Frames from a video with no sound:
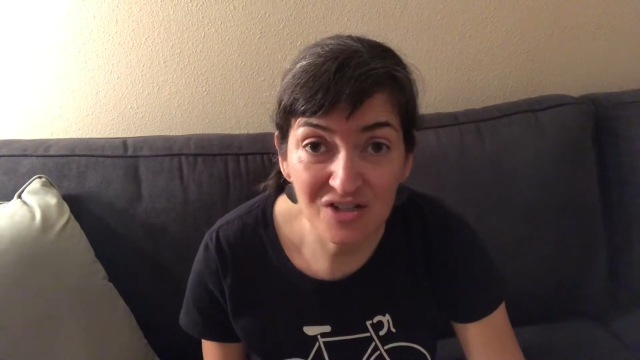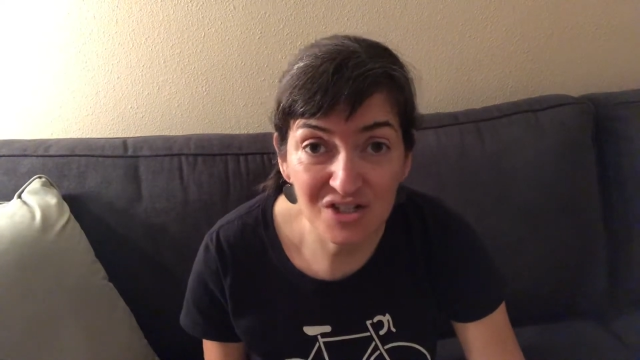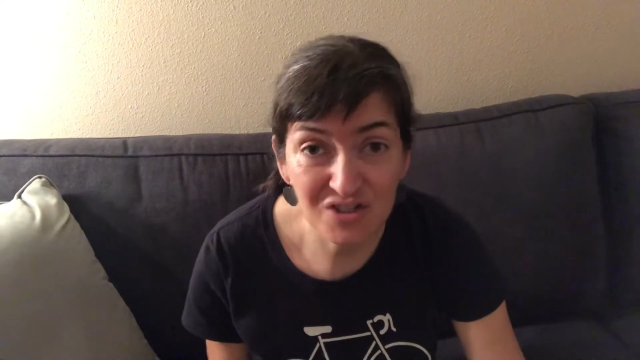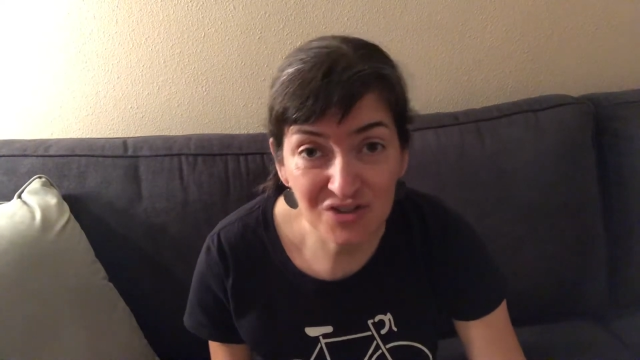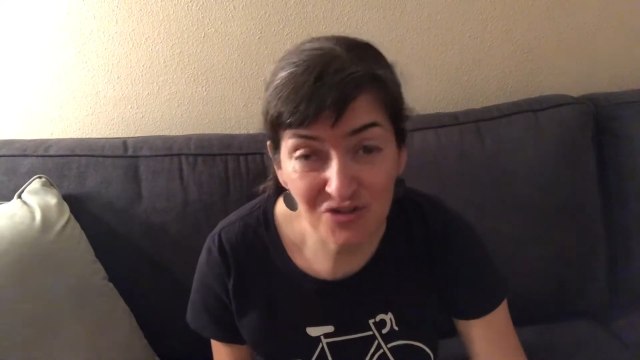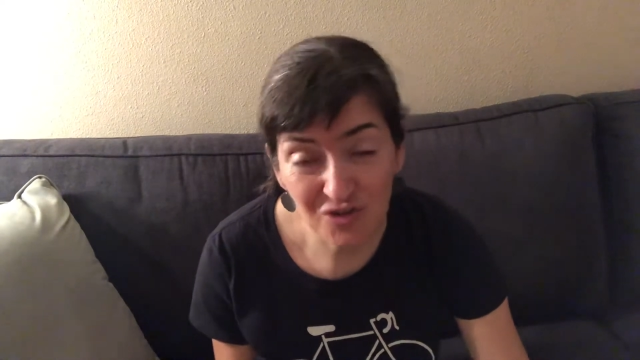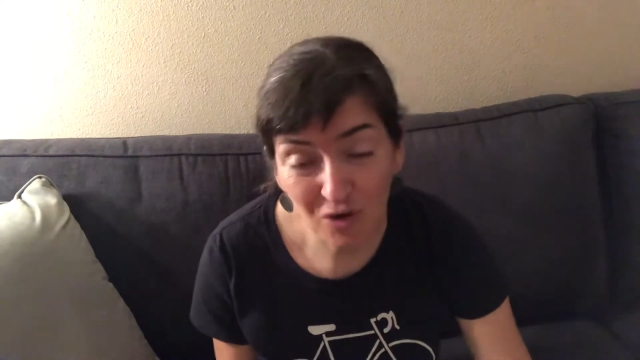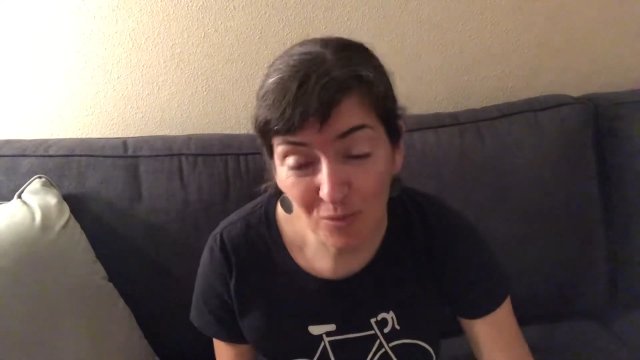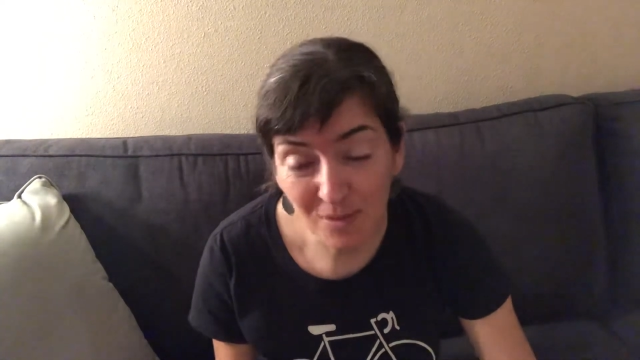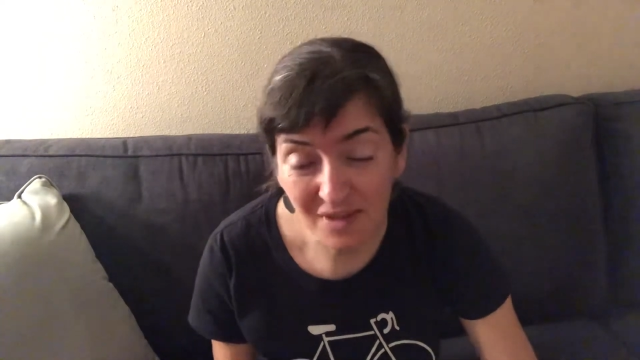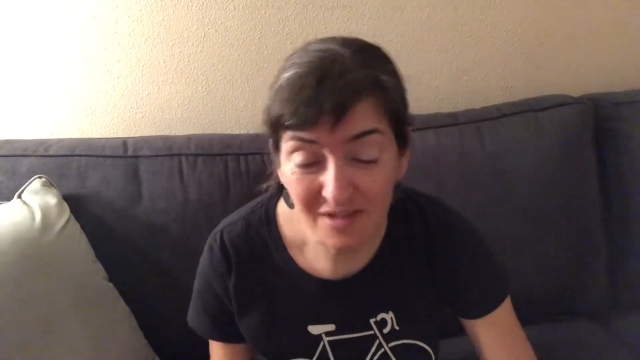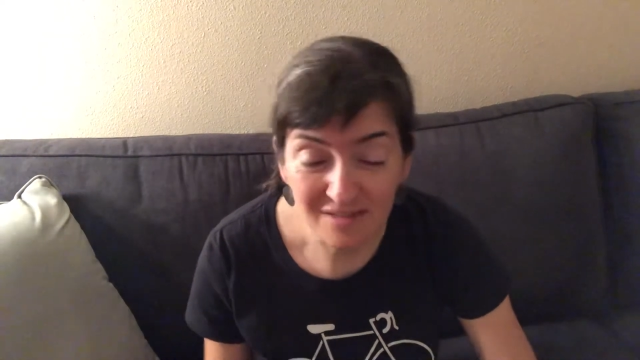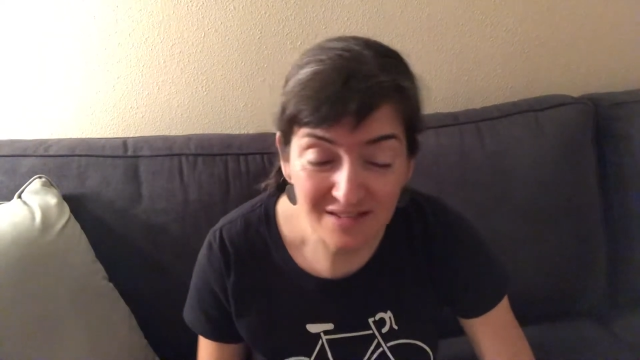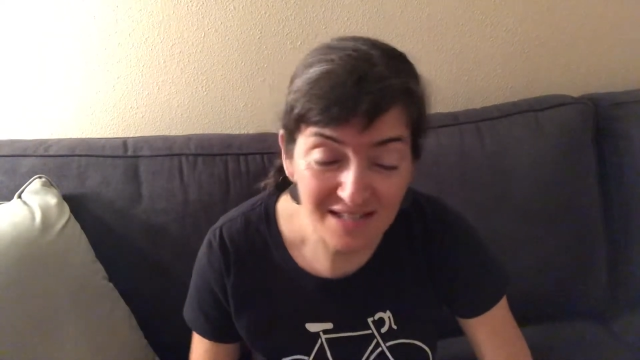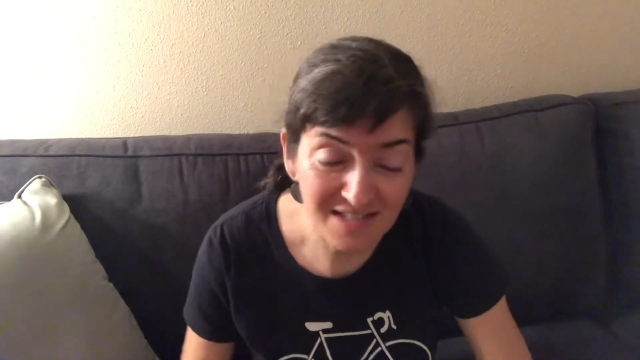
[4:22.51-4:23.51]
She told me the
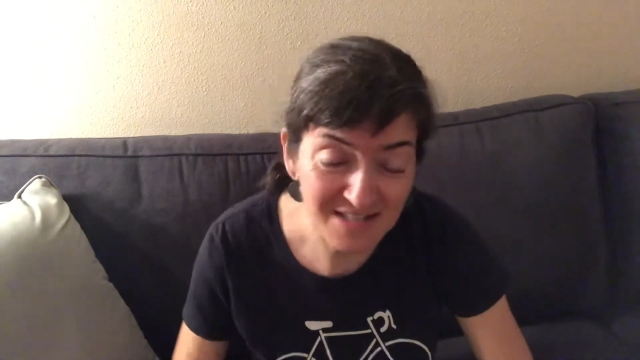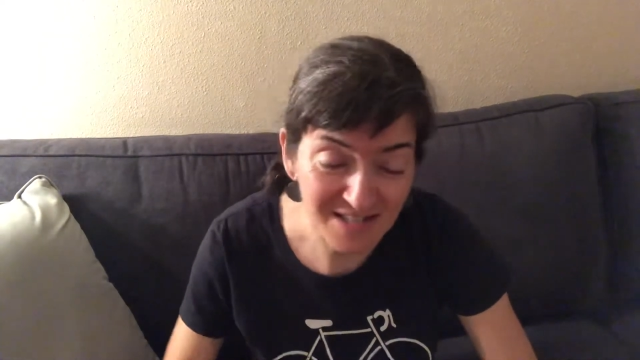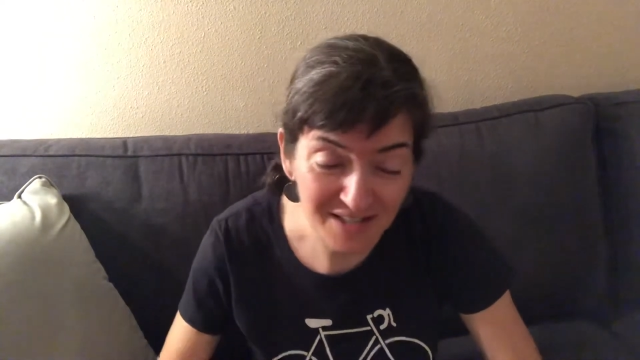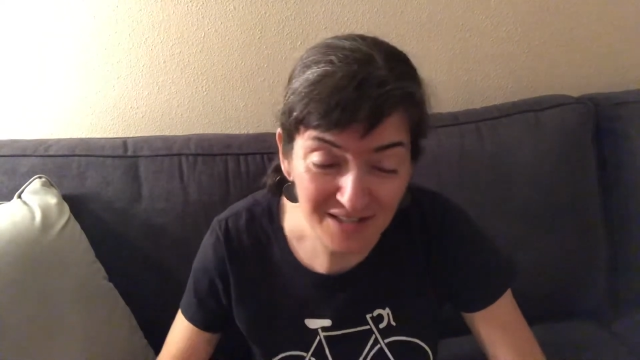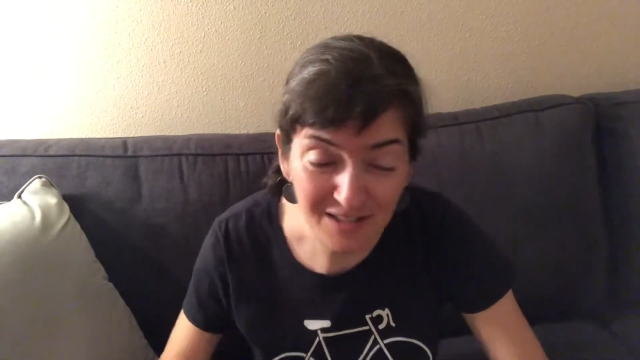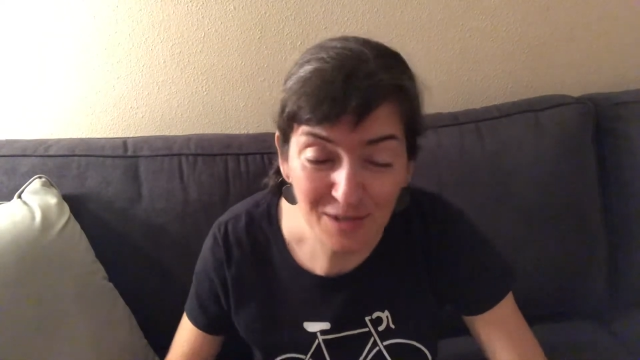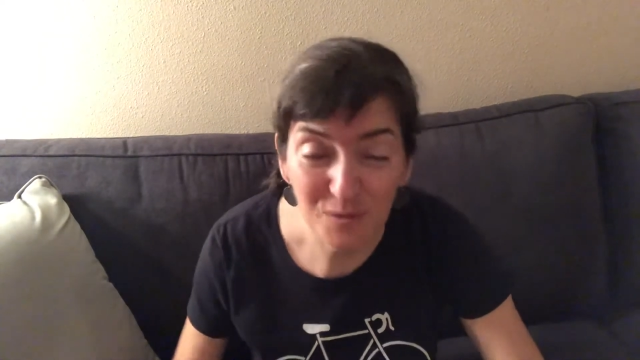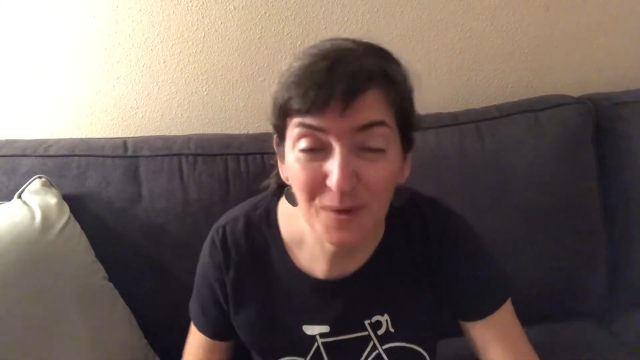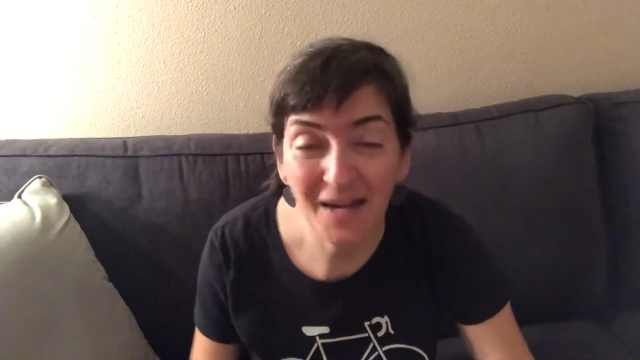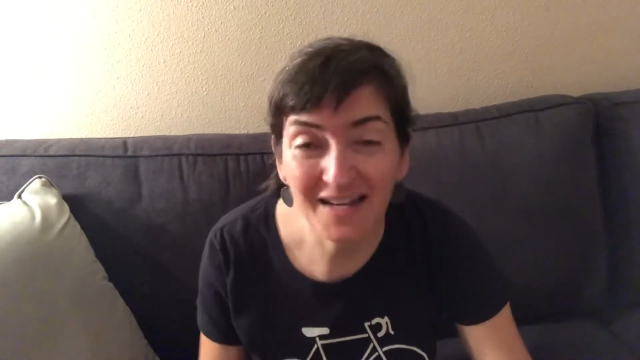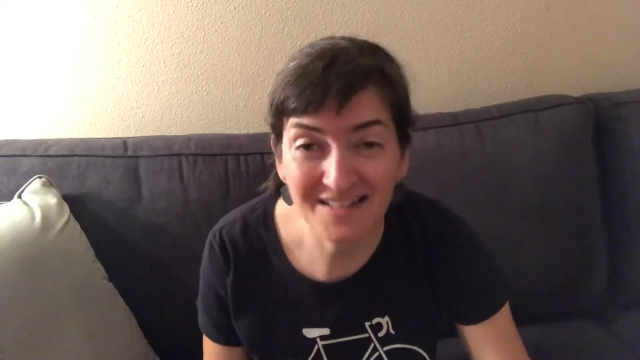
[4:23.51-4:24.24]
least hilly way